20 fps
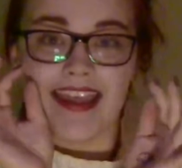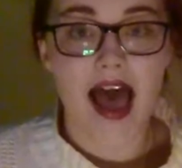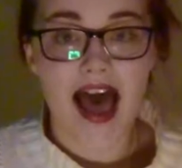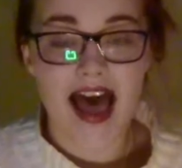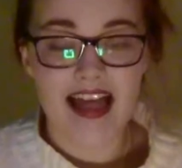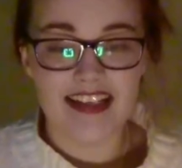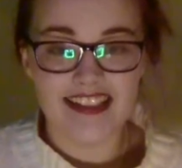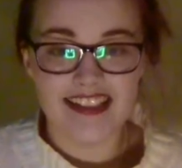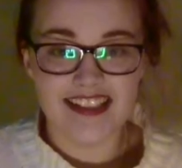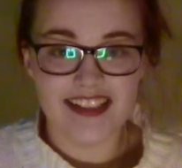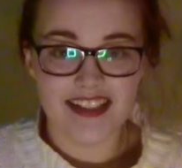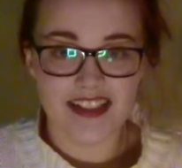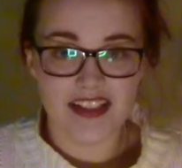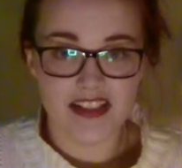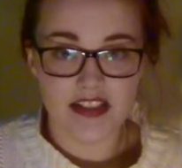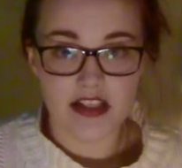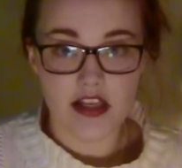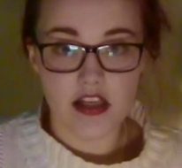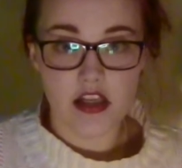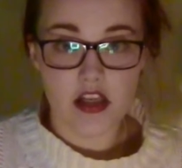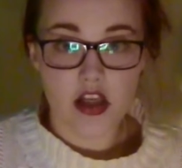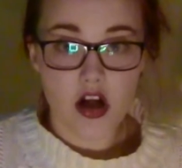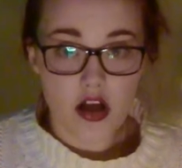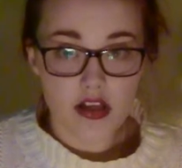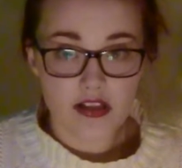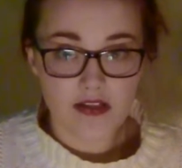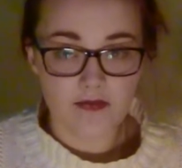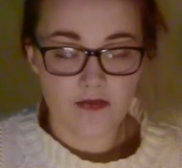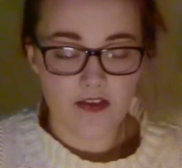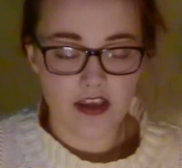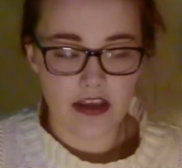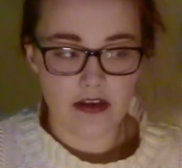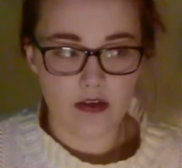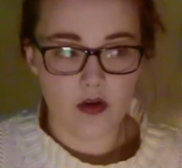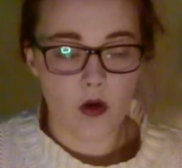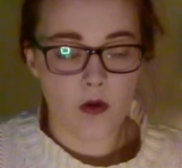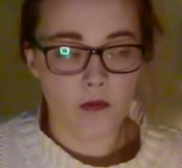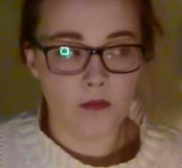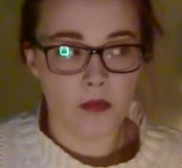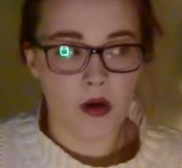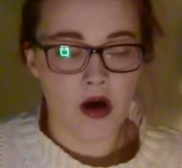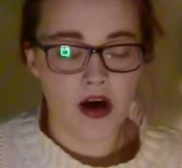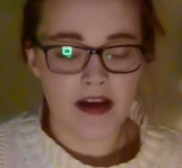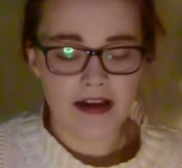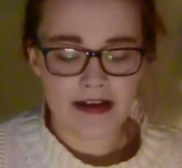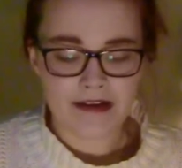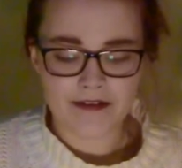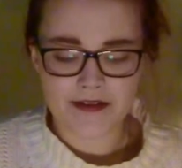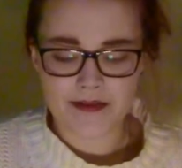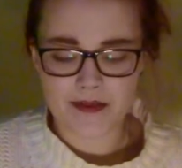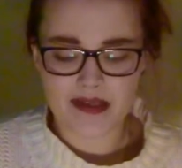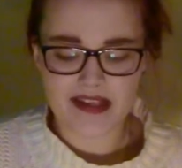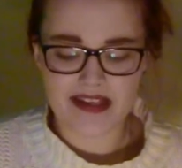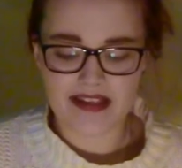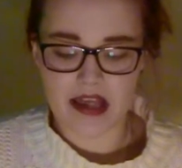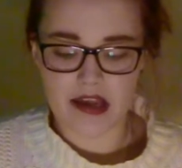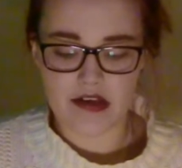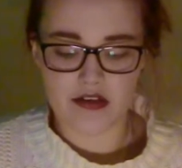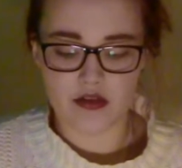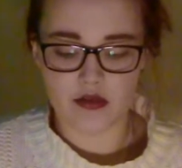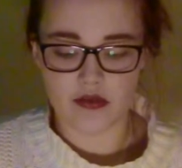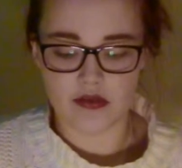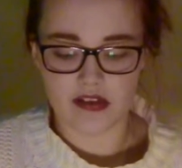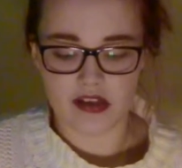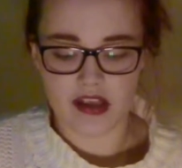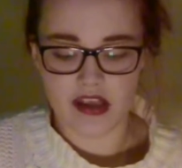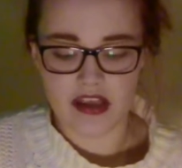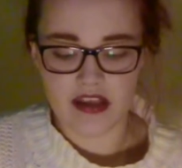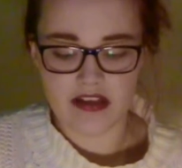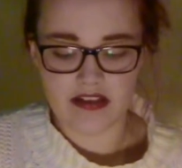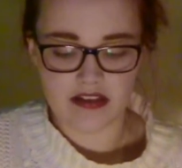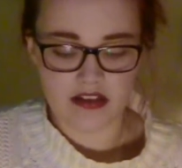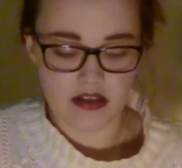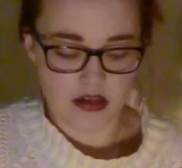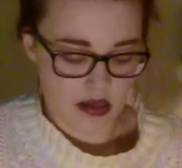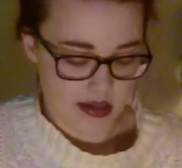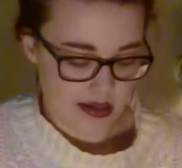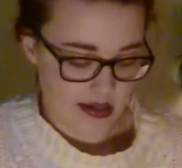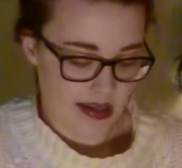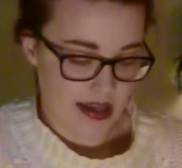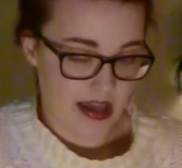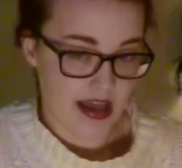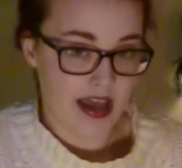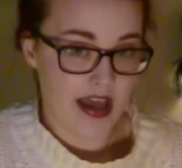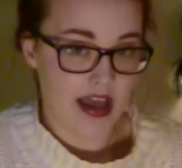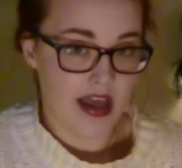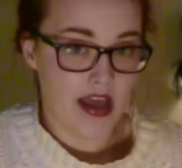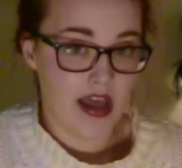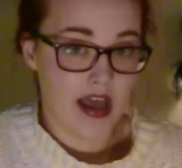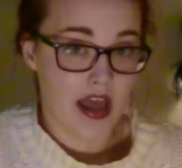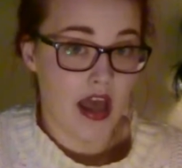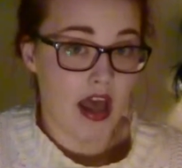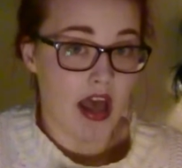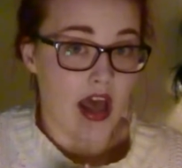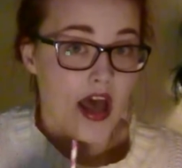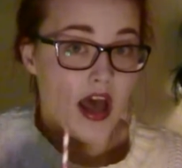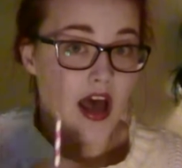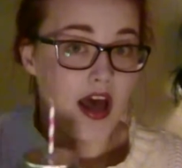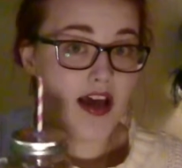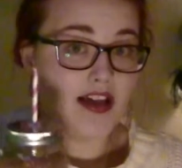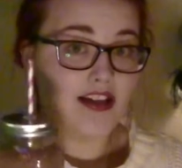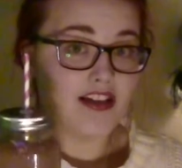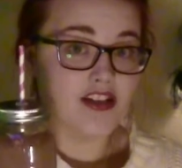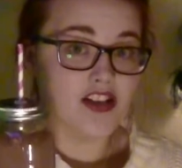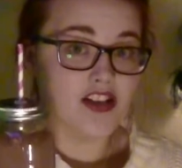And the last thing on my Christmas essentials is hot